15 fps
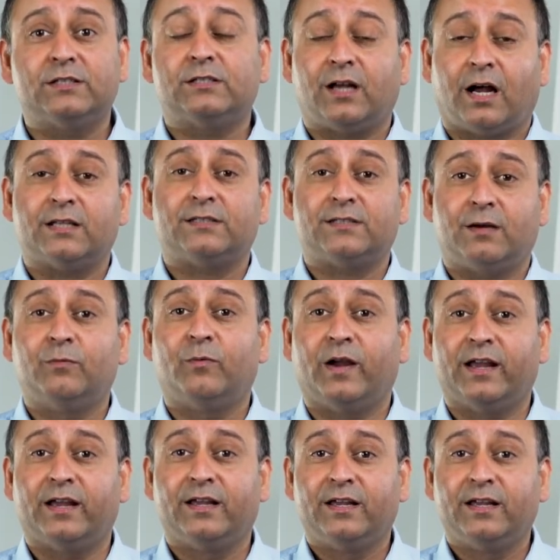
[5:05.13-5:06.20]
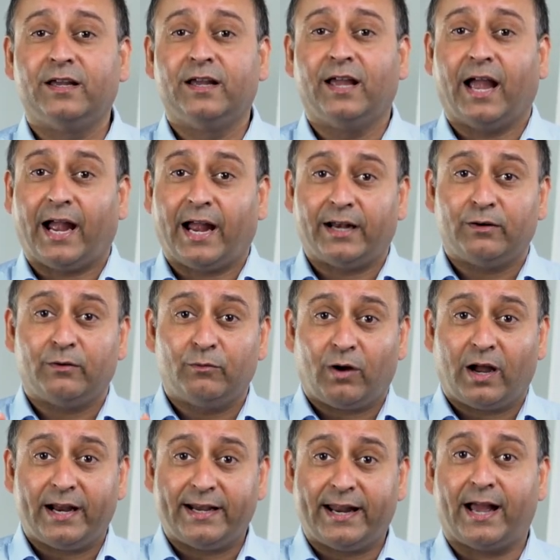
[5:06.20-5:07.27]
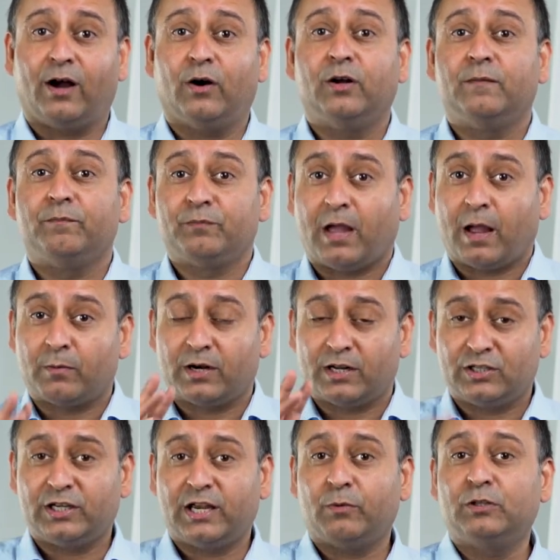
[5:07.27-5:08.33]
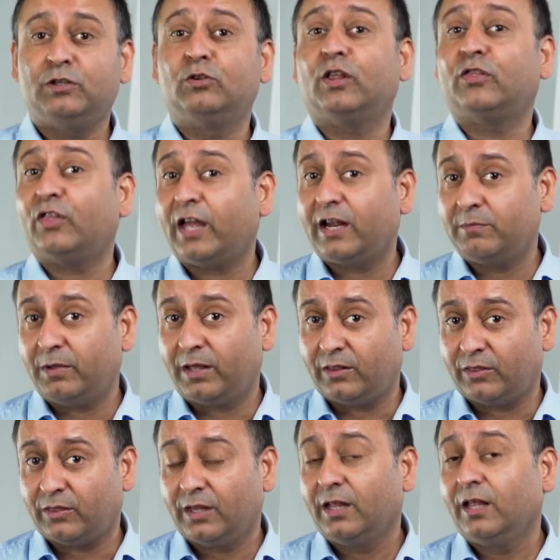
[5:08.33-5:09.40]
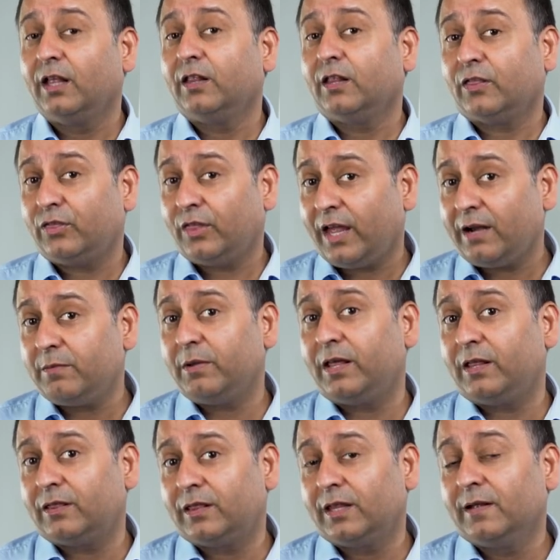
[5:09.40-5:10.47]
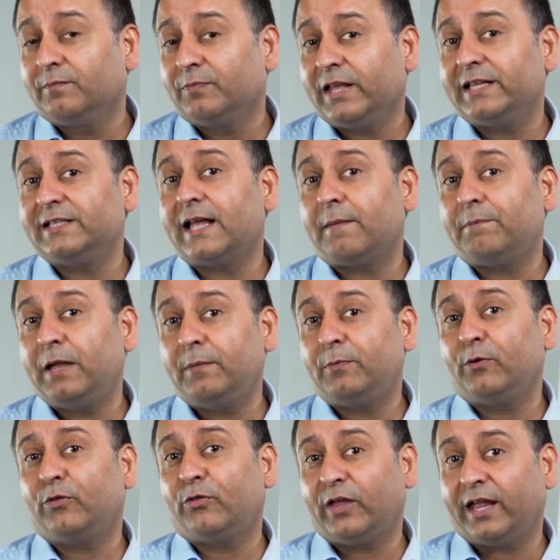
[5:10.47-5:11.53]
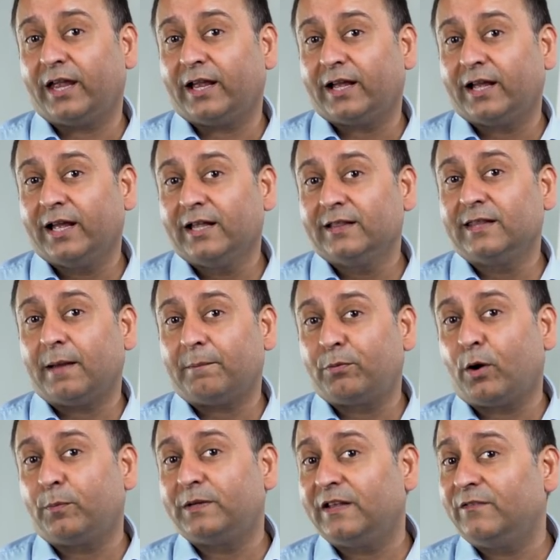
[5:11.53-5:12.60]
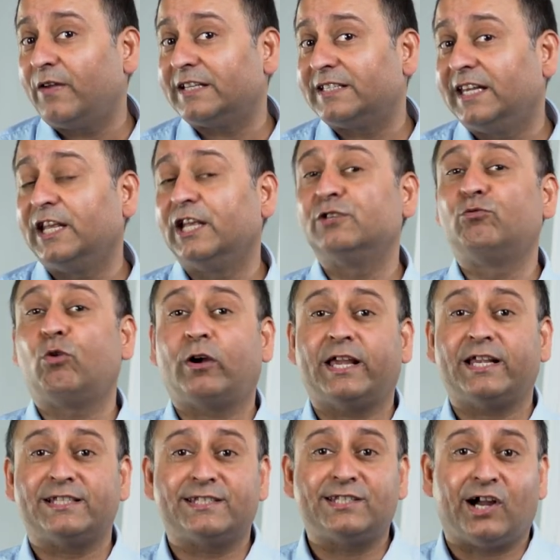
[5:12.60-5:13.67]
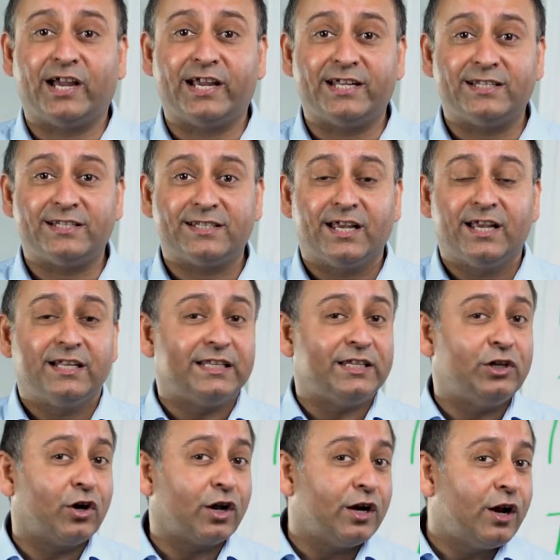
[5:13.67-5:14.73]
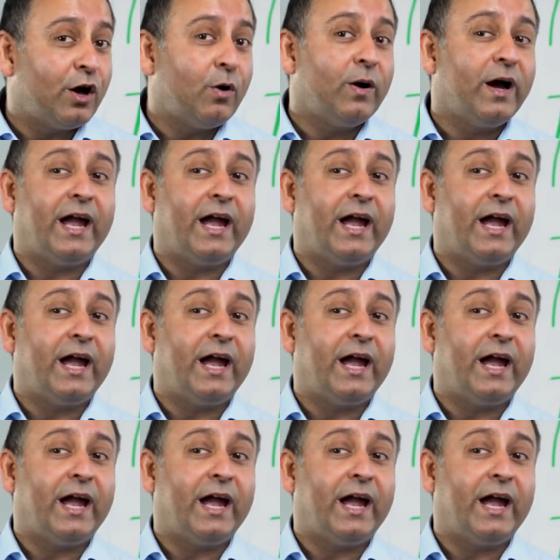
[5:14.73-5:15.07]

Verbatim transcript: starts somewhere. And right now, I'm going to share with you the third myth. The third myth is that people think that property investing is rocket science, that you got to know